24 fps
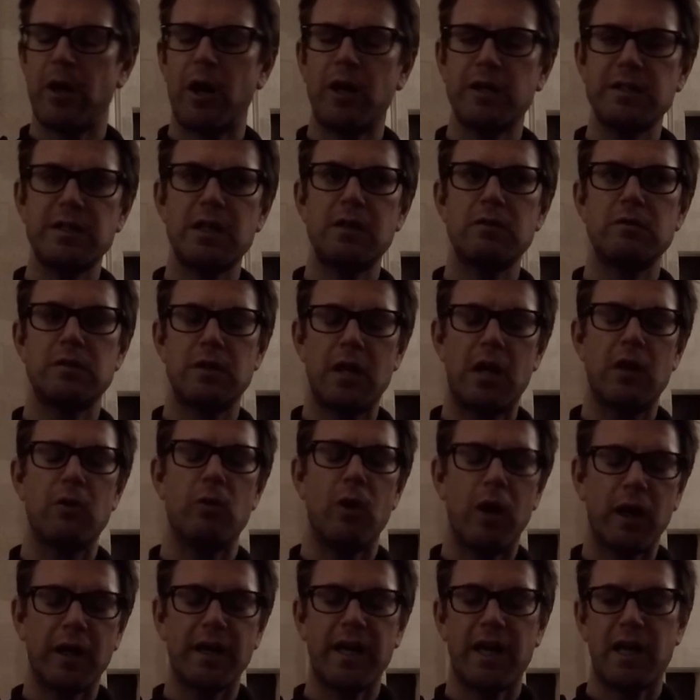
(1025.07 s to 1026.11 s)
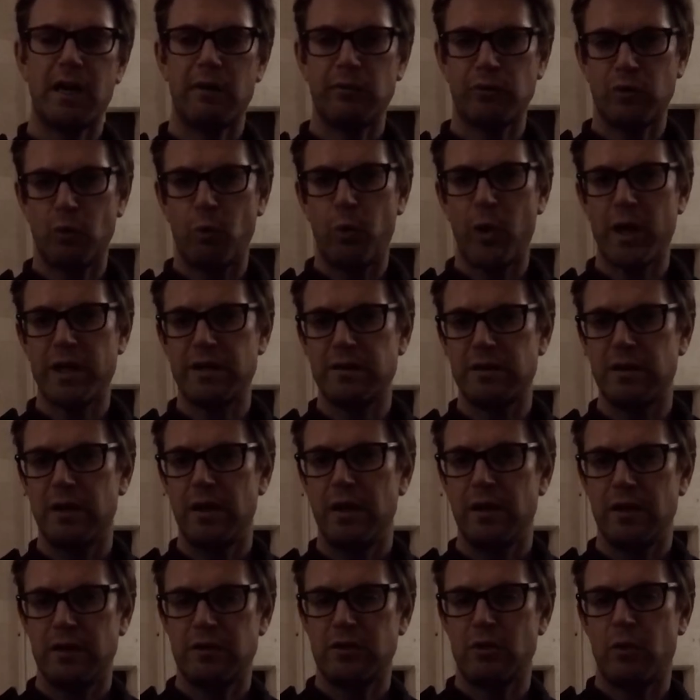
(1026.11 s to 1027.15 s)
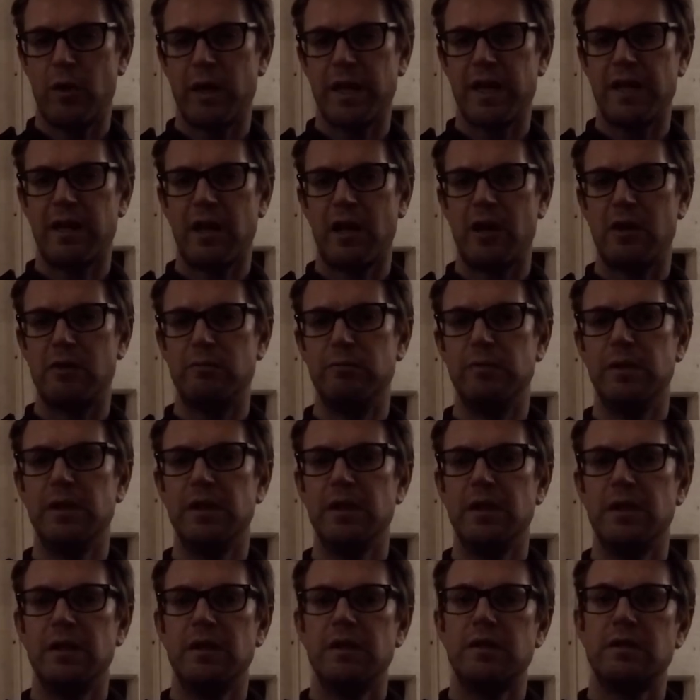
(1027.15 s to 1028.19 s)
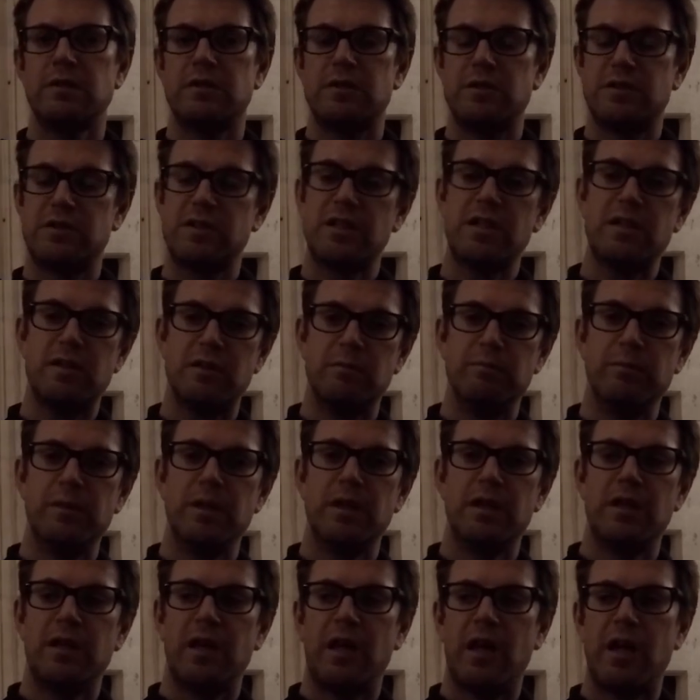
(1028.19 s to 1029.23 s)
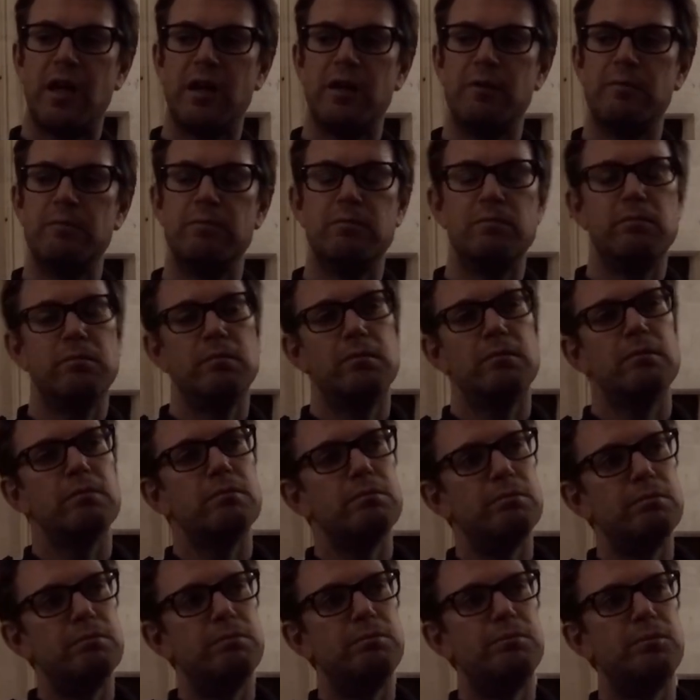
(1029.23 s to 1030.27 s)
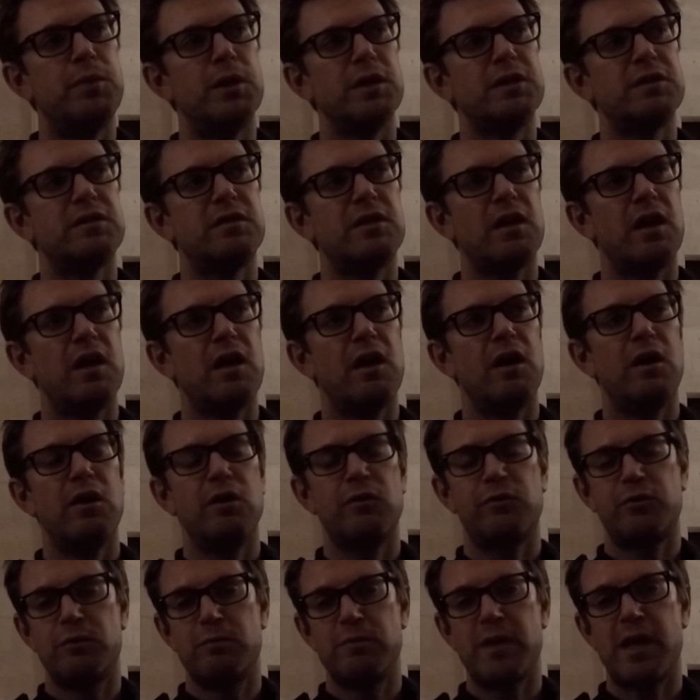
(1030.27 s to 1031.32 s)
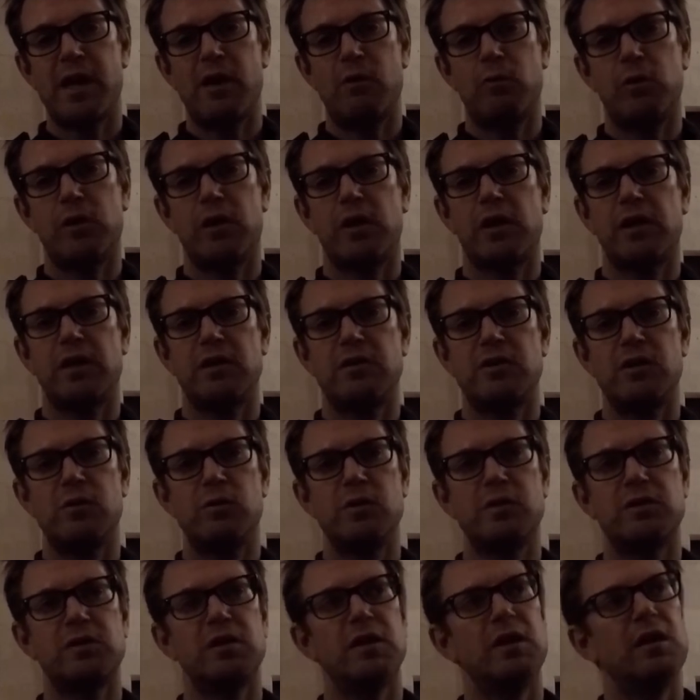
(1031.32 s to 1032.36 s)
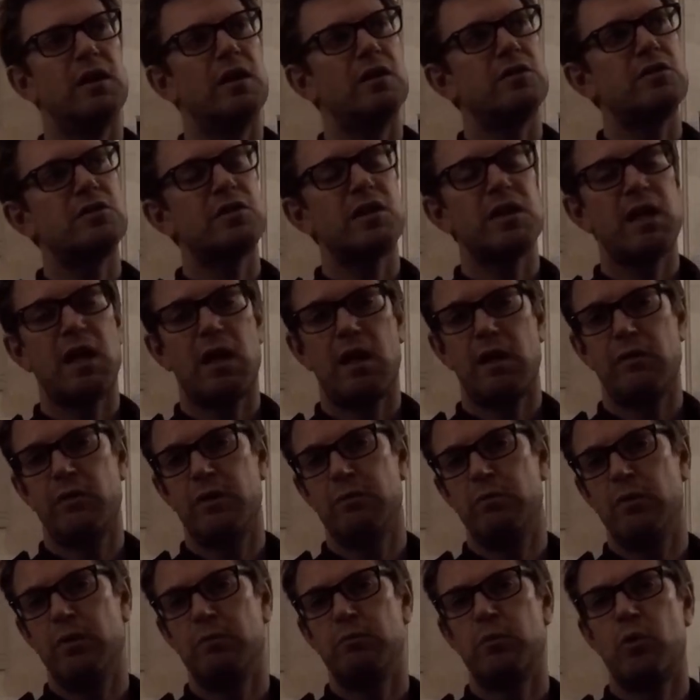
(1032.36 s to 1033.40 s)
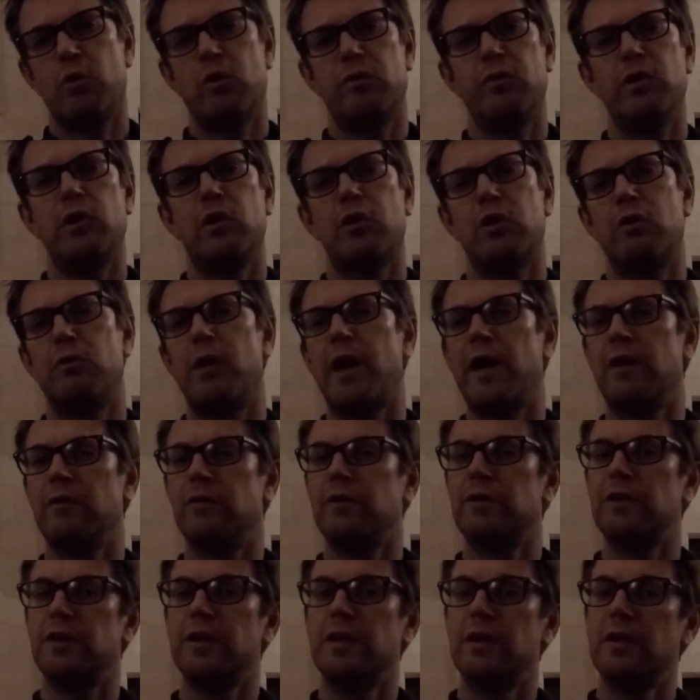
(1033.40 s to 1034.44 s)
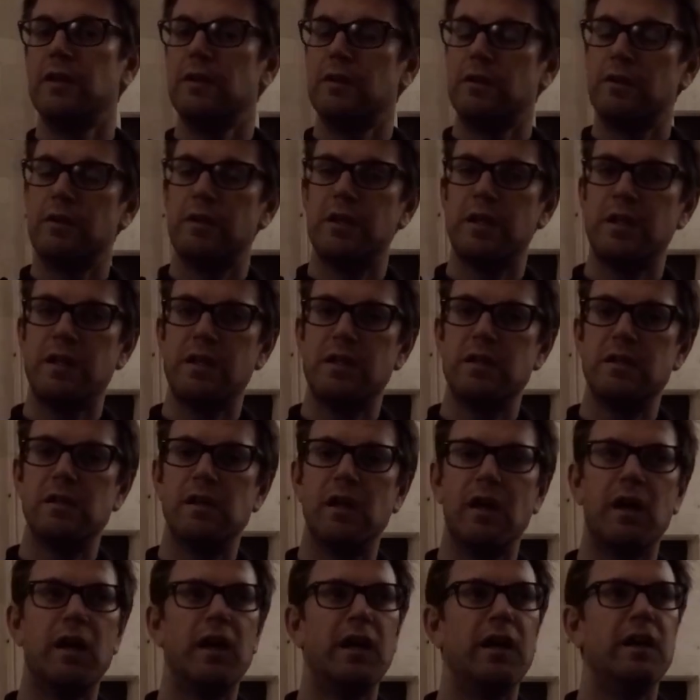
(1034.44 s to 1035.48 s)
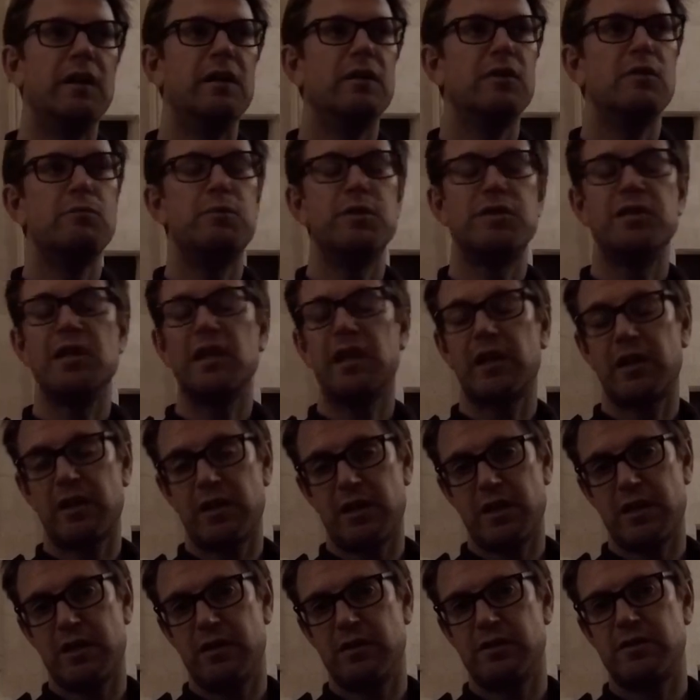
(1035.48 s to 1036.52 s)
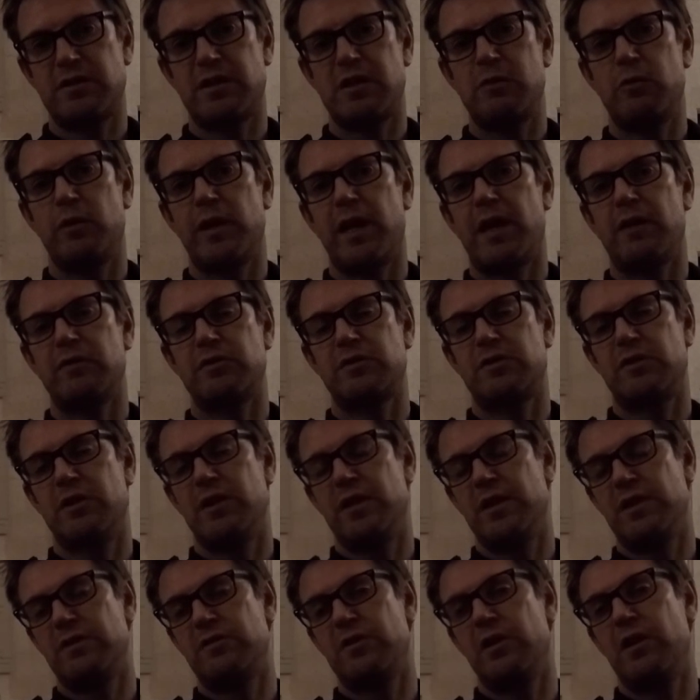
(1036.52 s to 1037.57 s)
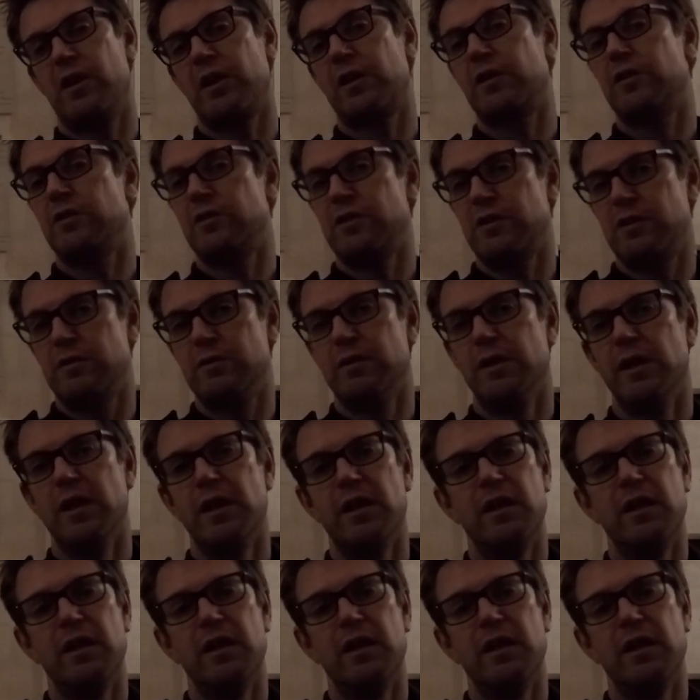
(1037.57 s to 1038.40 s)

I don't know. I'm going to have to wait until I get home to see them. But from now, what I'm going to do is just going to have more of a look around the basilica here and see what else there is that I can do.